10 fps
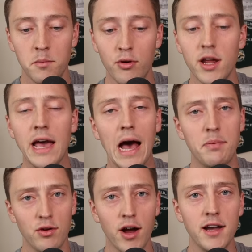pretty
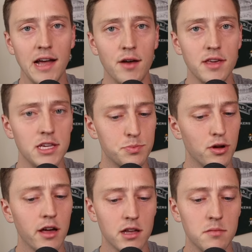happy right now that he's
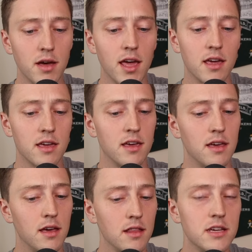probably going to make
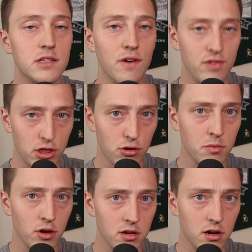at least $53
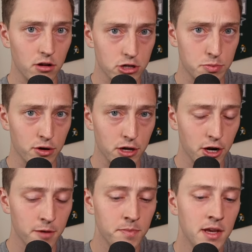million per
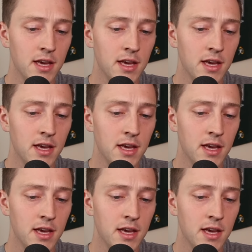year.